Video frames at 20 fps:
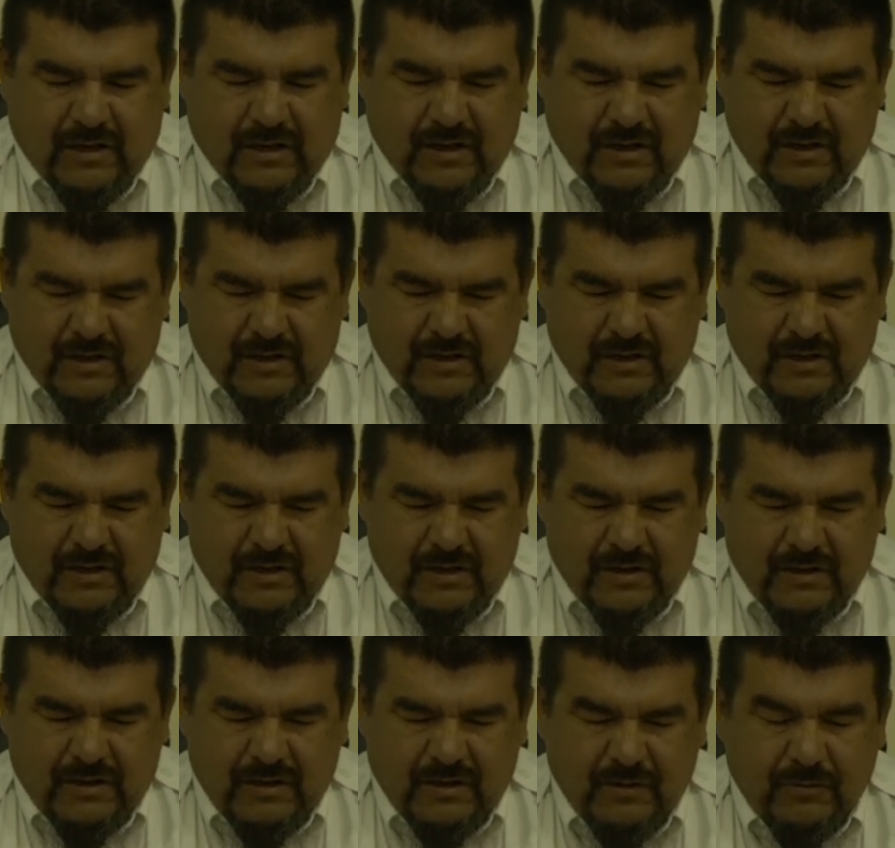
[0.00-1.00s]

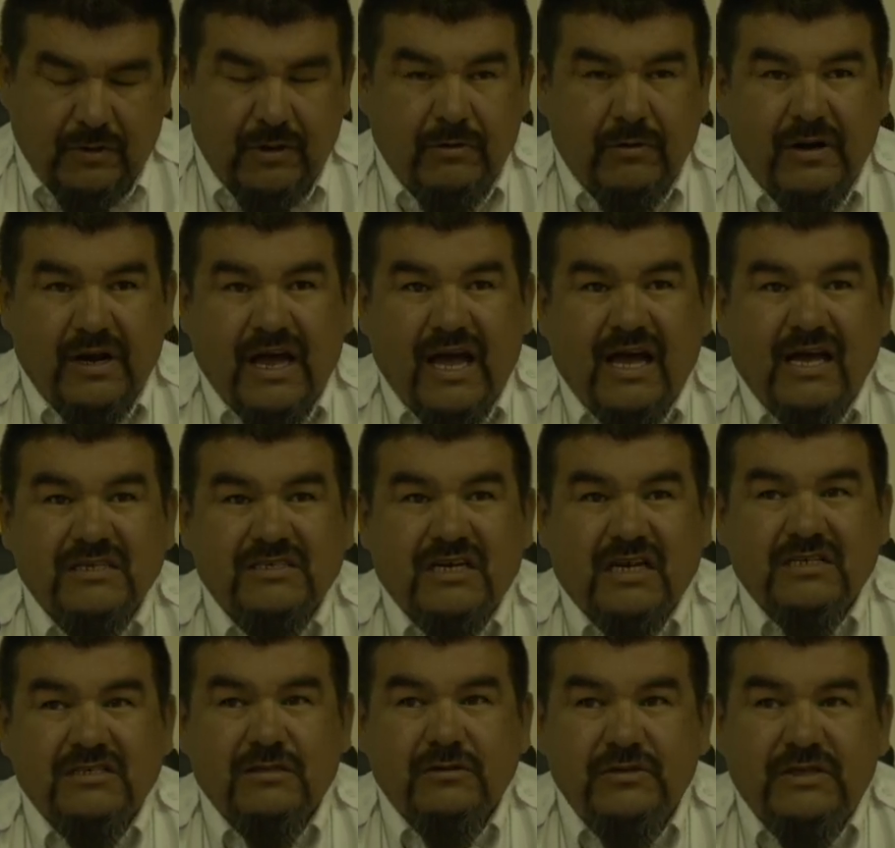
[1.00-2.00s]
Uh, we were asked
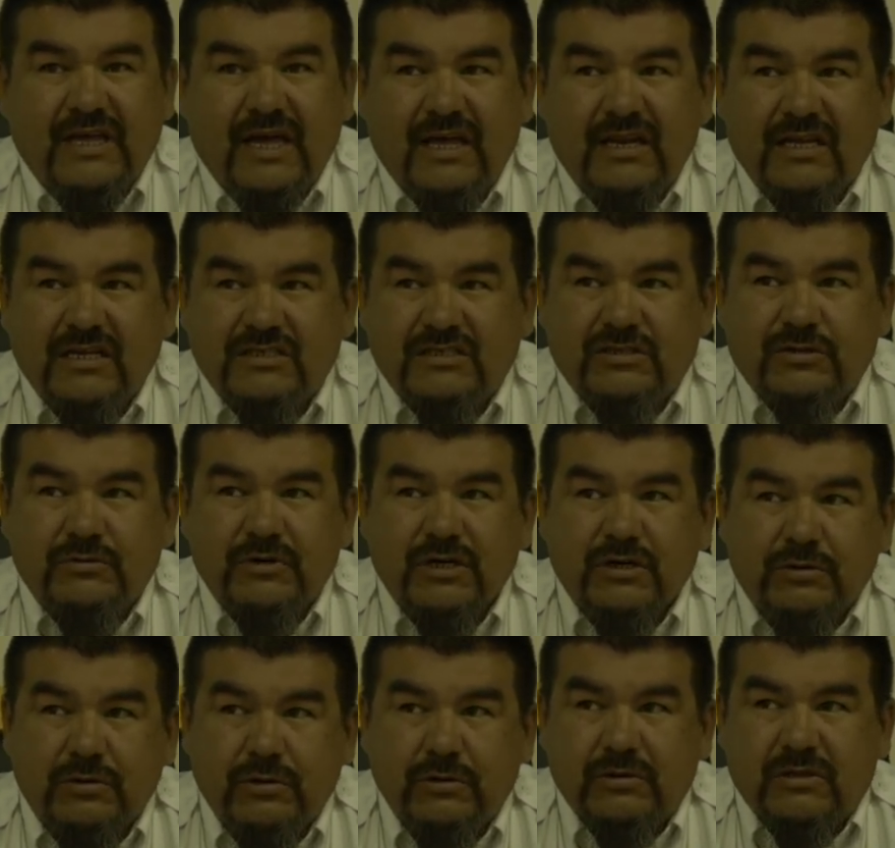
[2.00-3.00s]
as lieutenants to
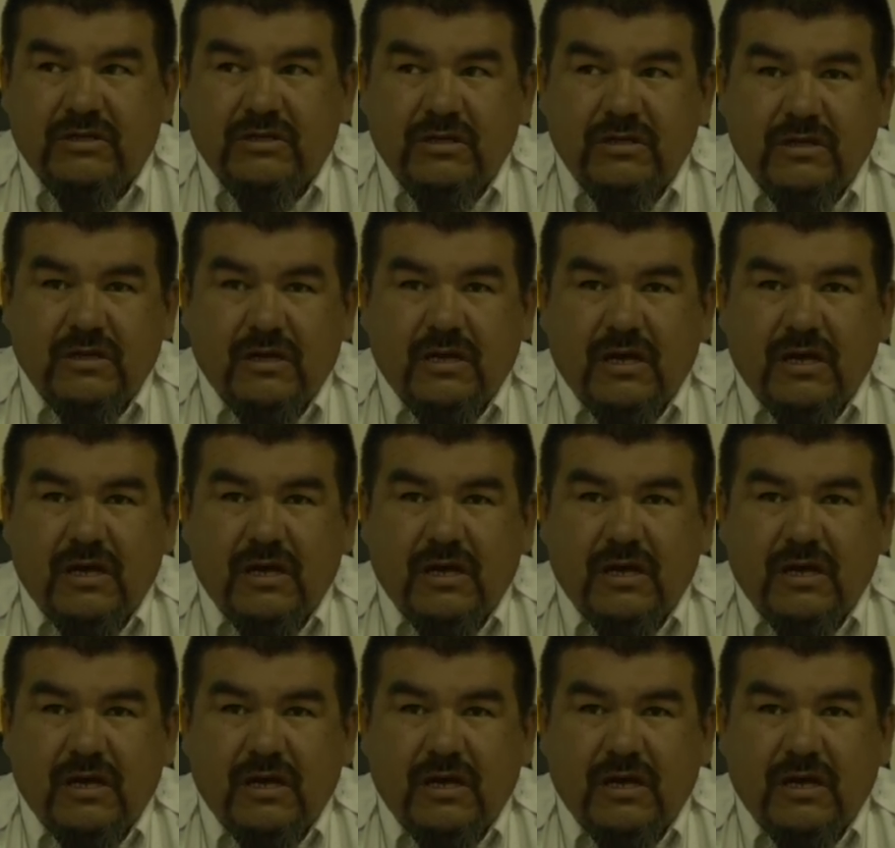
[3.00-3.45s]
recruit.